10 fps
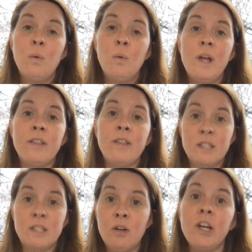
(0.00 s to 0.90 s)
with a
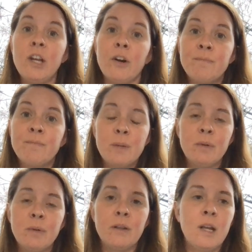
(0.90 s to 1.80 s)
single ear,
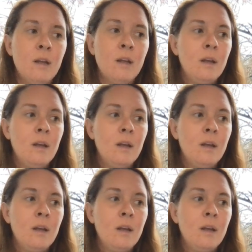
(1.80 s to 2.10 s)
typically.